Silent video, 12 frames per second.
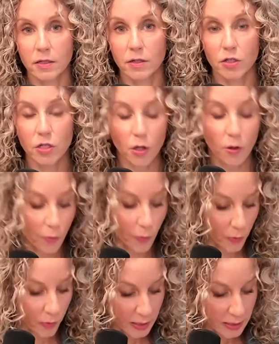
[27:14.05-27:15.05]
So
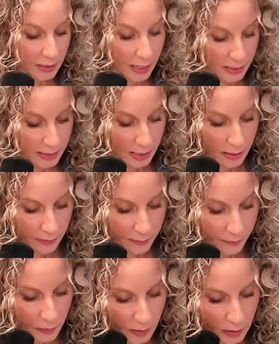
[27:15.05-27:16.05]
this lesson,
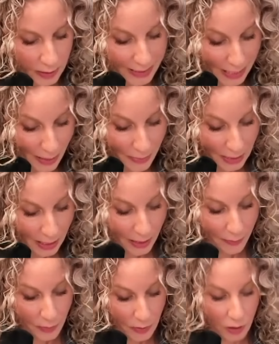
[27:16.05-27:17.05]

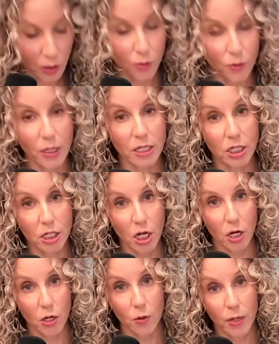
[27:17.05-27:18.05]
sometimes you need to
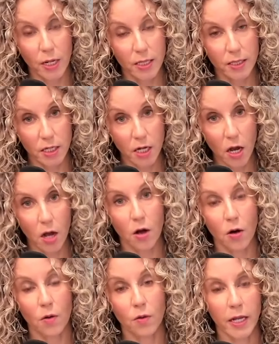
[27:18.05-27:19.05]
know it's a
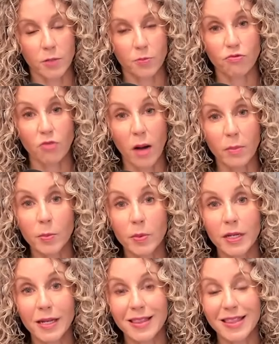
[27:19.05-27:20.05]
no. It's
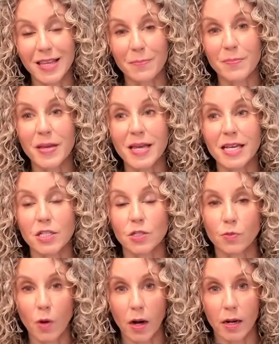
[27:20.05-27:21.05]
probably the
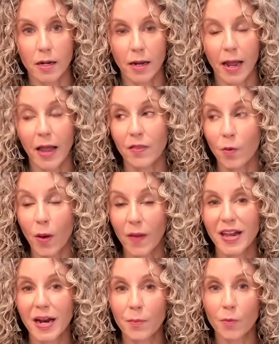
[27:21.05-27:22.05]
biggest one and the
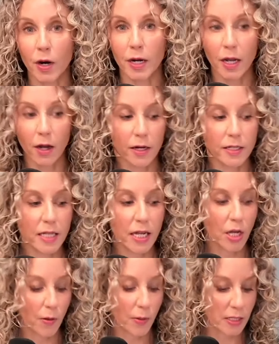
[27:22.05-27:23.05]
one that I'm working on as I
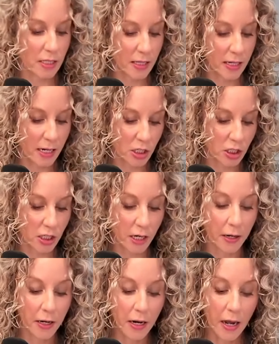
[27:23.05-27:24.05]
go into the next year.